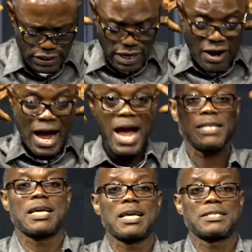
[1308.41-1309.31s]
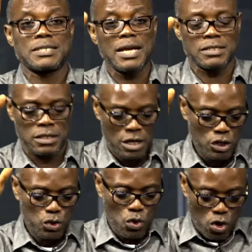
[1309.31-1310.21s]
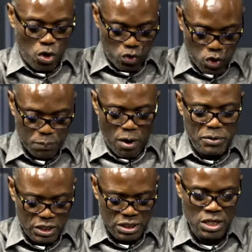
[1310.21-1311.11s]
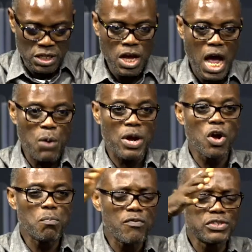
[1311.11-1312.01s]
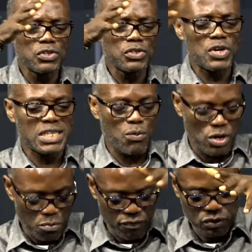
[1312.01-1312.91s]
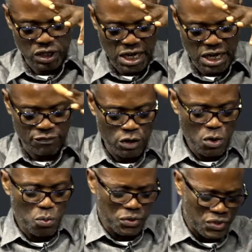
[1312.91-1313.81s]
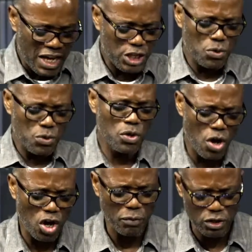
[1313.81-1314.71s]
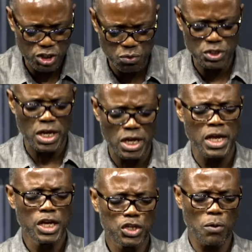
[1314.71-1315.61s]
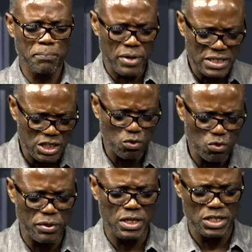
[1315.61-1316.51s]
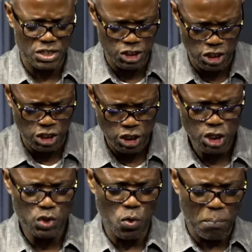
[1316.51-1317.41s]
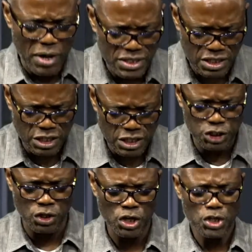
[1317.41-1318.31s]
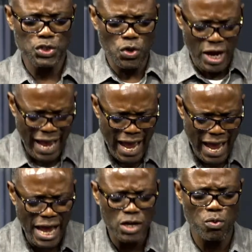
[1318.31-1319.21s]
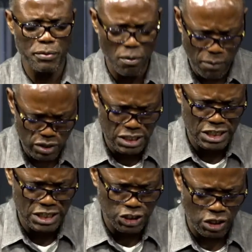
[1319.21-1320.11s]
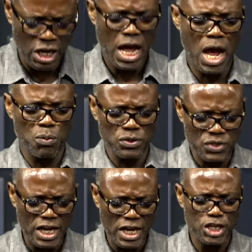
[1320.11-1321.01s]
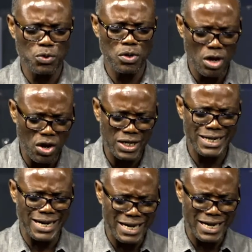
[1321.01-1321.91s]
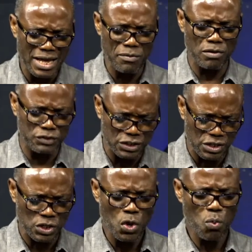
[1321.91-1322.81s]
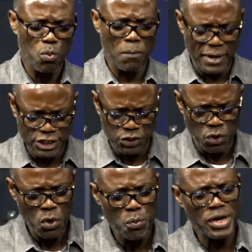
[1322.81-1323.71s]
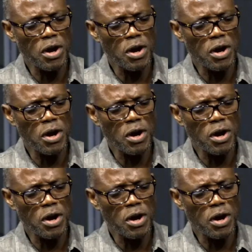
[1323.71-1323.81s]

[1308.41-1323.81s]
our eyes are set on those promises. And we're not moving to the right and we're not moving to the left. We thank you, O God, because you will say your presence will be in this nation. You will bless this nation. Your hand will be upon this nation. And we thank you, O God, in the name of Jesus. We bless you. We're not